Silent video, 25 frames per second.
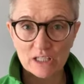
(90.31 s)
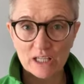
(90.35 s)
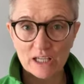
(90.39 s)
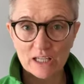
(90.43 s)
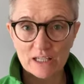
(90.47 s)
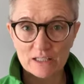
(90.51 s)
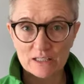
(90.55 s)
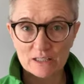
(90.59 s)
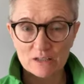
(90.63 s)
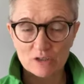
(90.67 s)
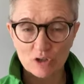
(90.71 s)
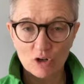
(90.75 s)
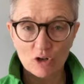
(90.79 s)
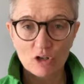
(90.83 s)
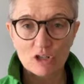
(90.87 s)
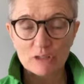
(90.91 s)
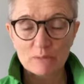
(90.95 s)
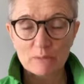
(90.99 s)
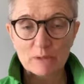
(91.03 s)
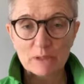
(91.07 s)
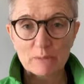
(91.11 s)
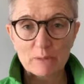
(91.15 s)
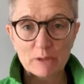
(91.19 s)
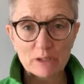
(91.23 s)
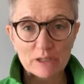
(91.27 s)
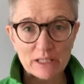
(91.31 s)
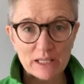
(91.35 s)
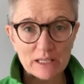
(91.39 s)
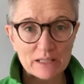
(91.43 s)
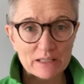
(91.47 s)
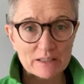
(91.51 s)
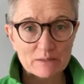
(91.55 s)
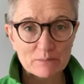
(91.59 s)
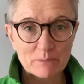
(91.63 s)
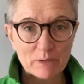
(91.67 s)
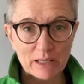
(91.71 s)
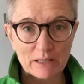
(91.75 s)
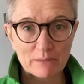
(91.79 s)
and talk to me about that
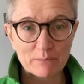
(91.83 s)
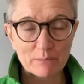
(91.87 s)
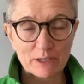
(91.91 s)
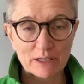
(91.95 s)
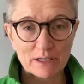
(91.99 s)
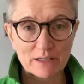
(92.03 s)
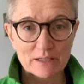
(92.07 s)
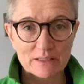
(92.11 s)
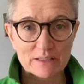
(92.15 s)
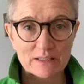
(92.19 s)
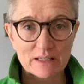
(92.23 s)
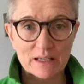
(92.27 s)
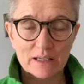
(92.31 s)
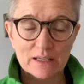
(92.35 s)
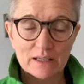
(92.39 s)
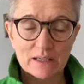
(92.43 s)
as well, because